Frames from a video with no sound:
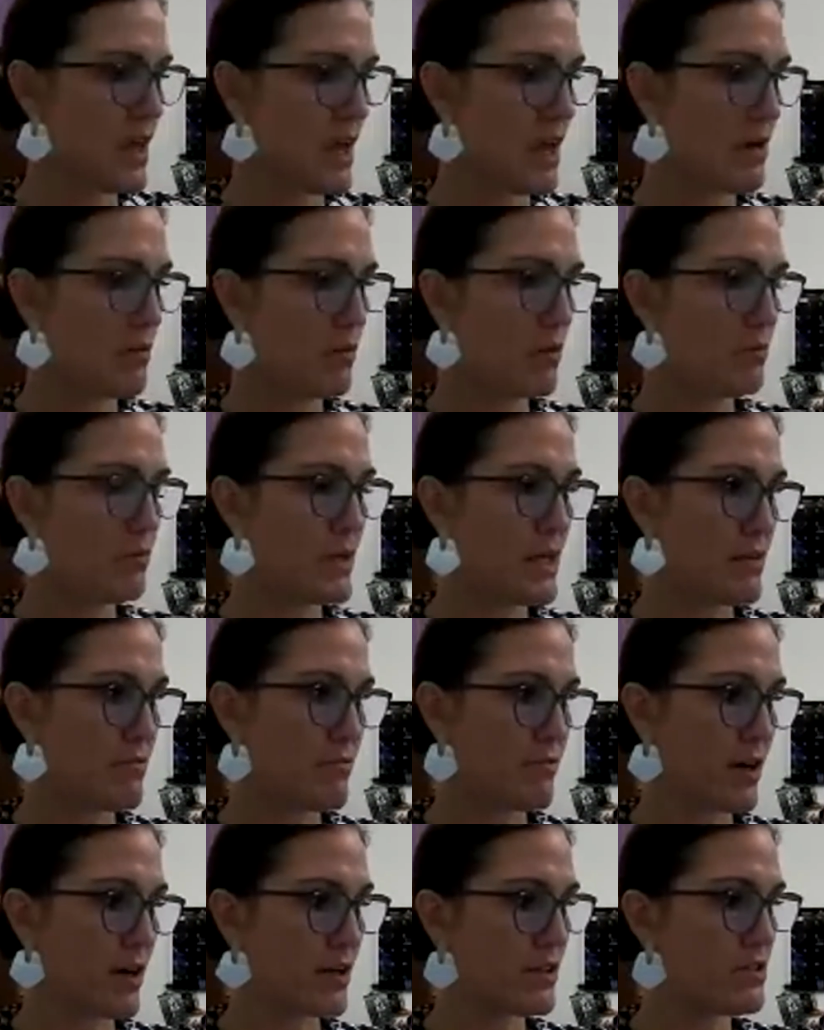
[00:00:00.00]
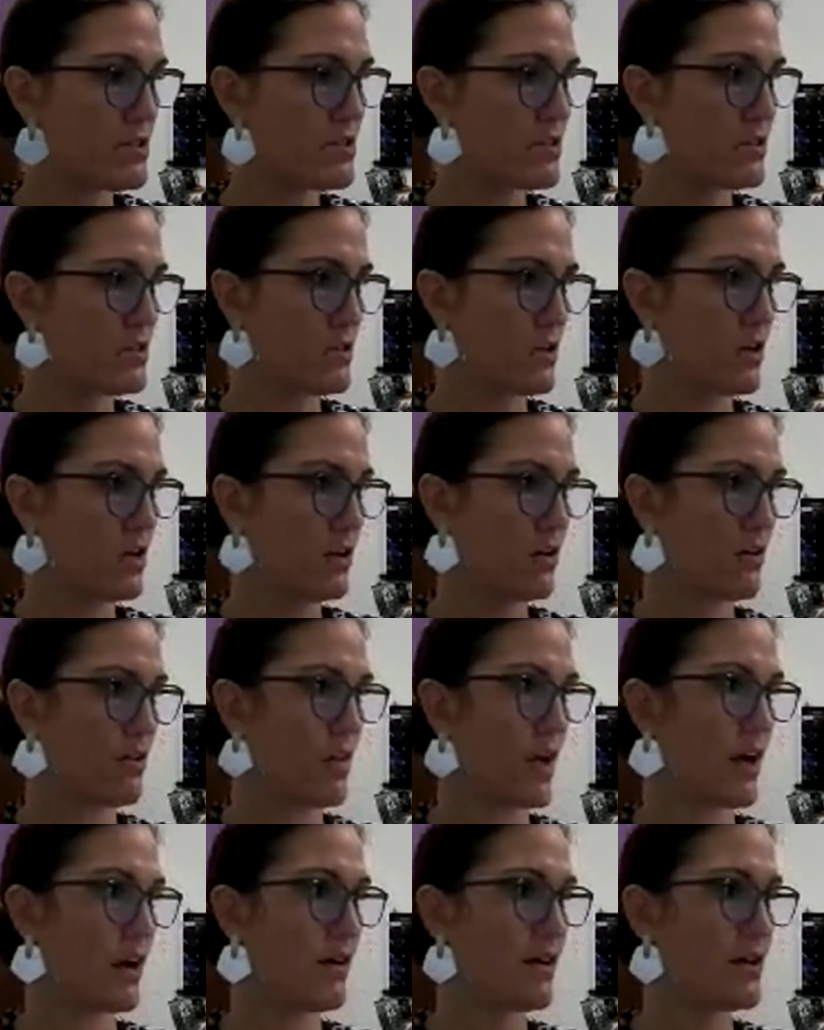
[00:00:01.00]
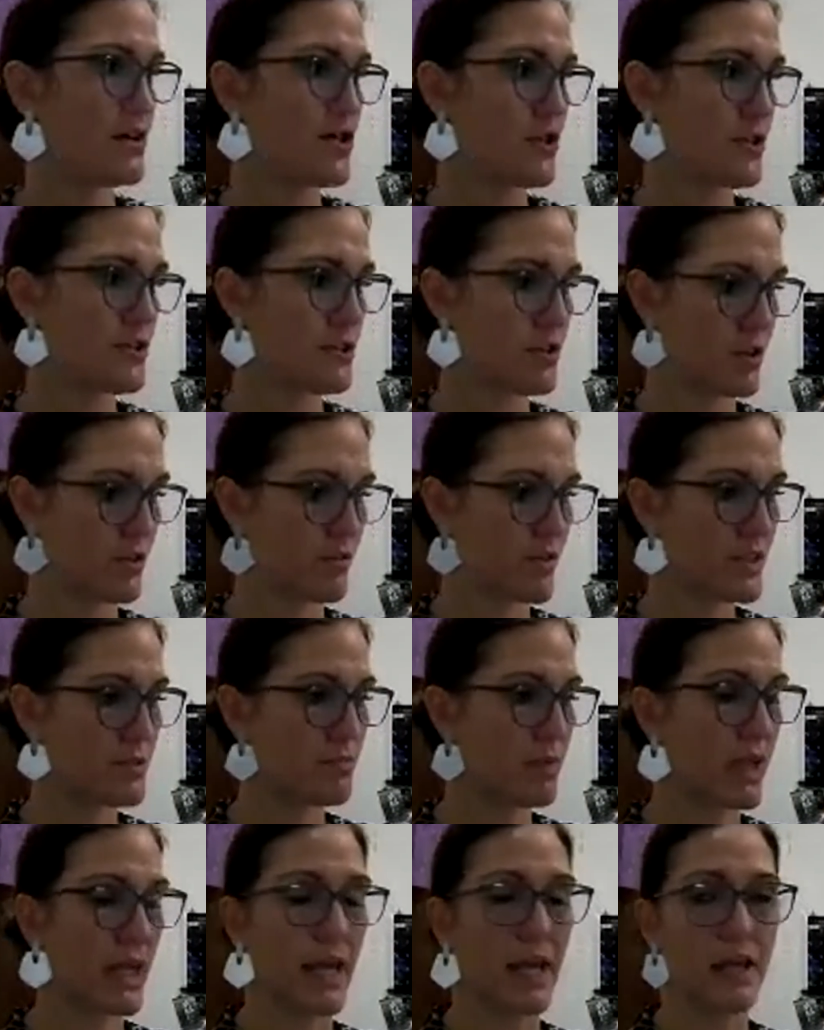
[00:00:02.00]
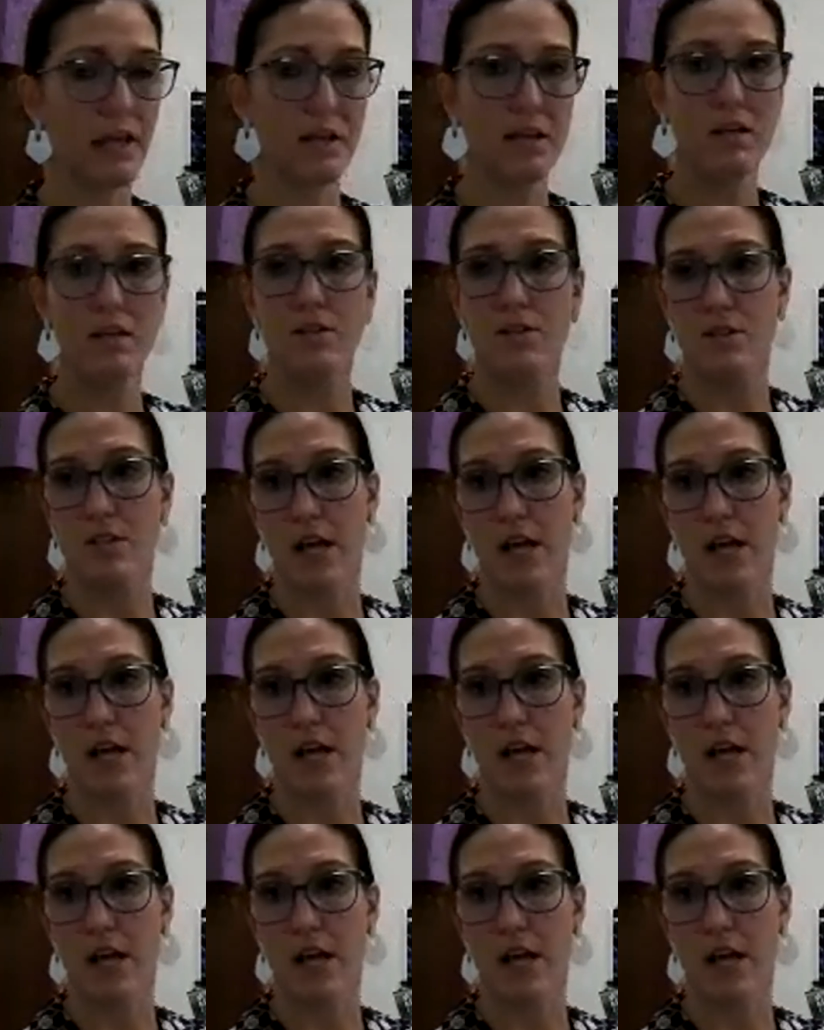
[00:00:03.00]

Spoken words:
they will be first. So there is your service plan.